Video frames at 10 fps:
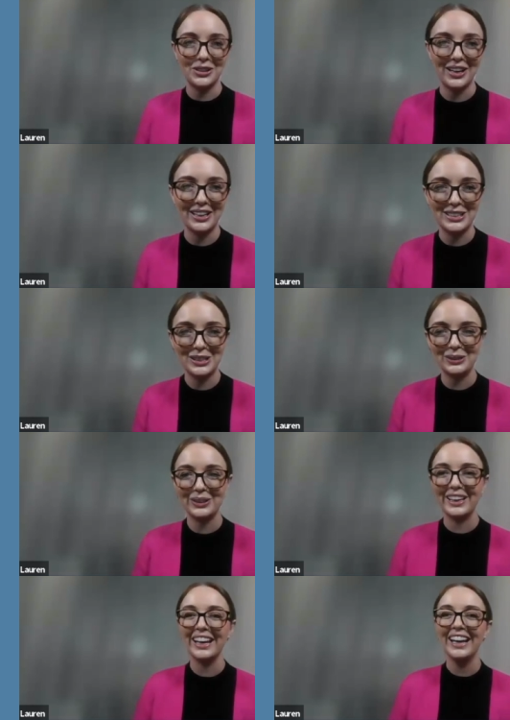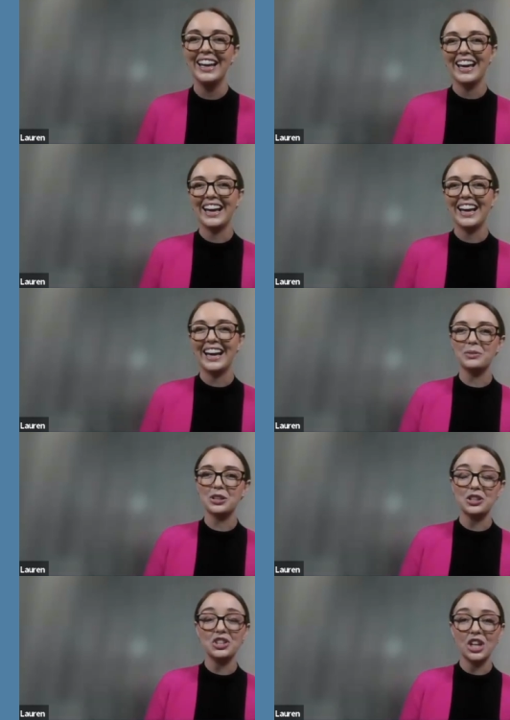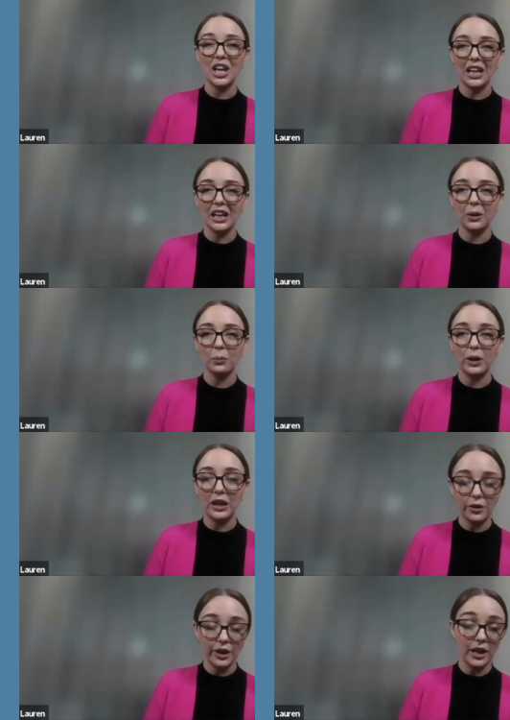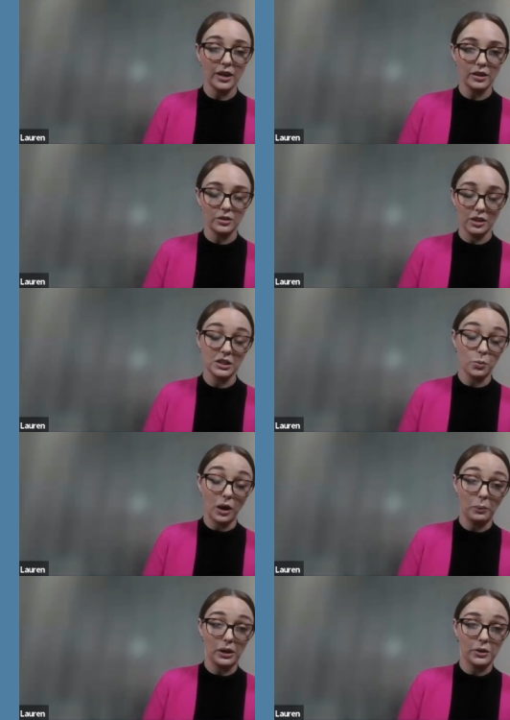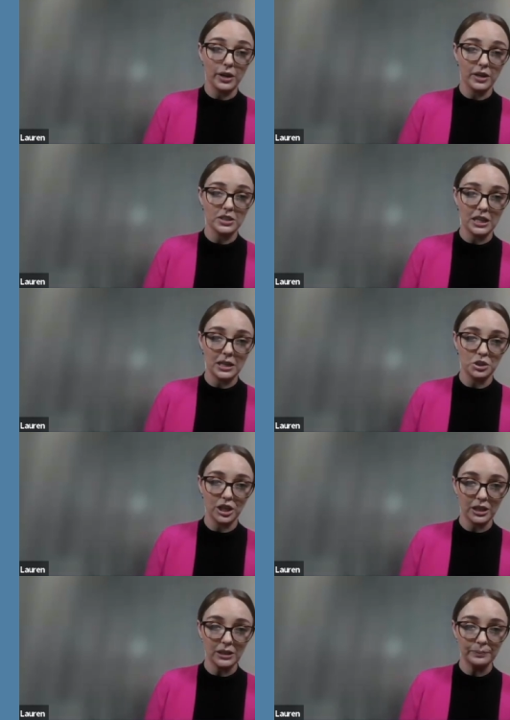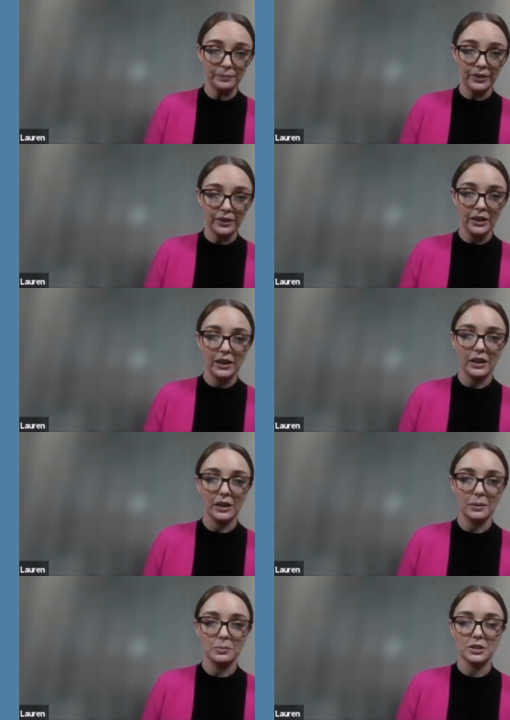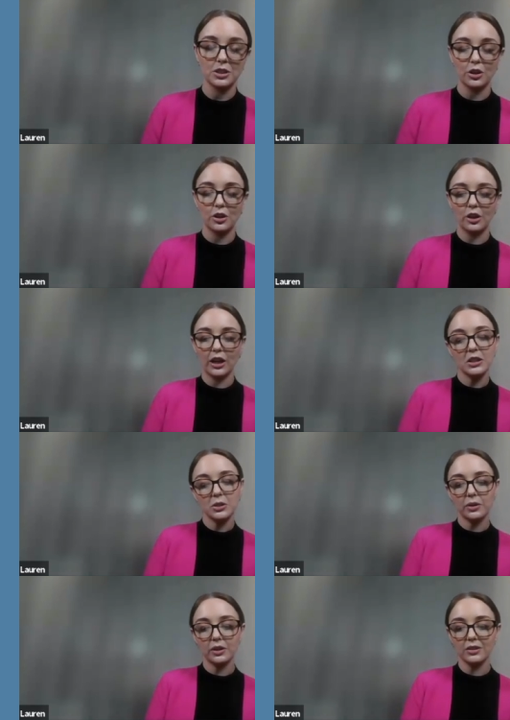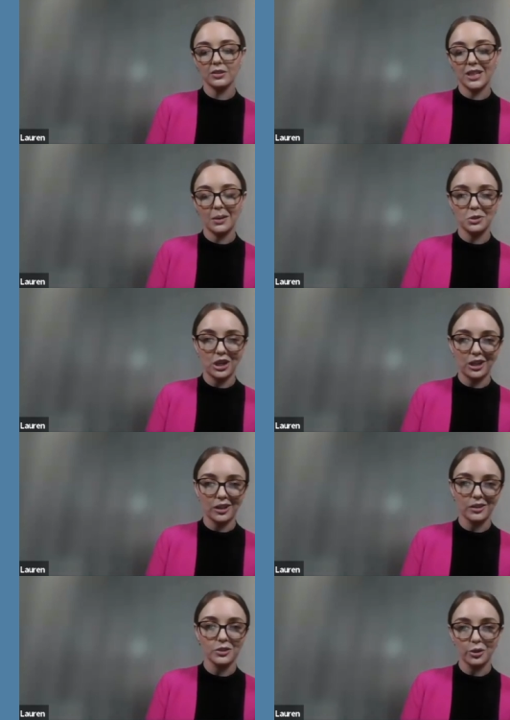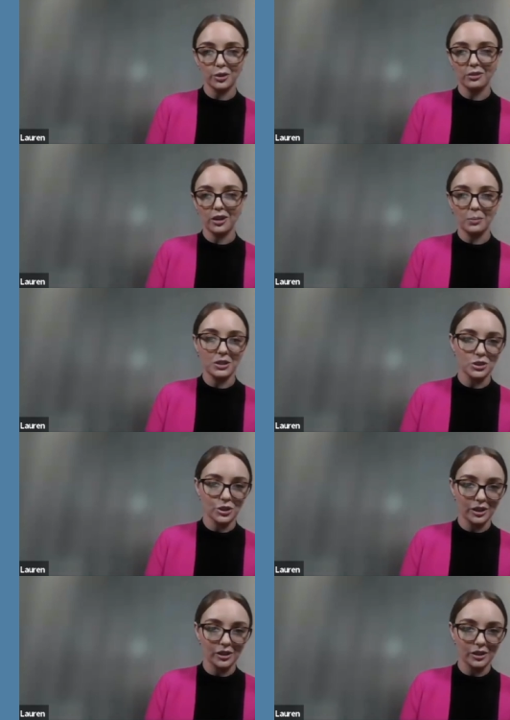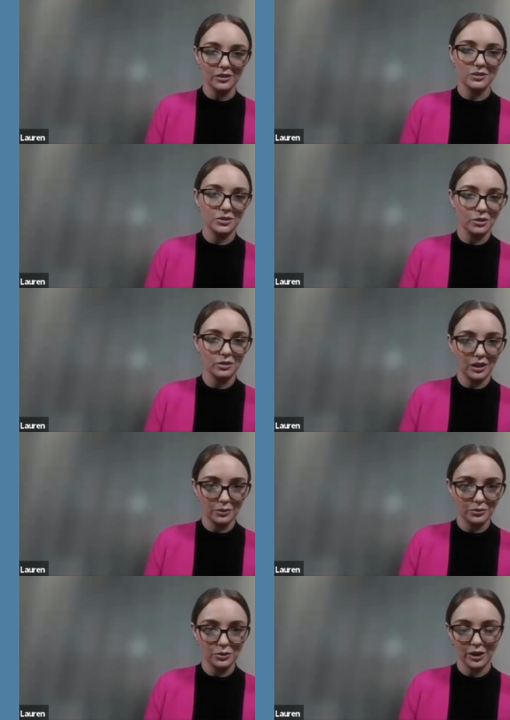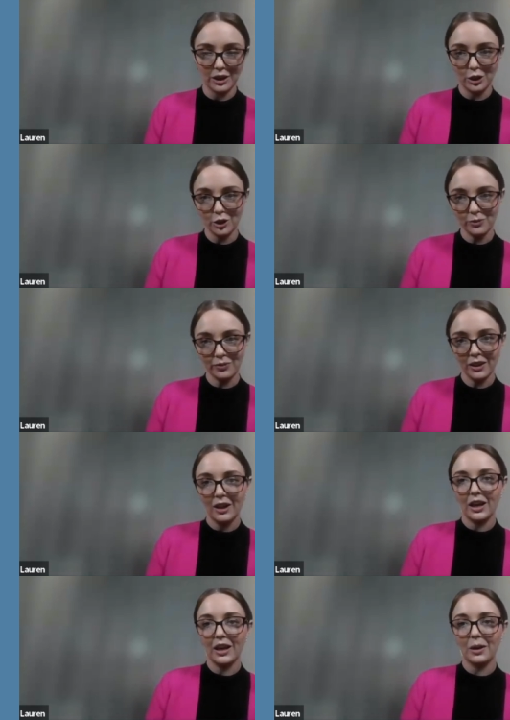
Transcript: trying to do it. Um, so to check it, we created, that's why we created TM Checker. Um, so you can get to it at tmchecker.ipaustralia.gov.au.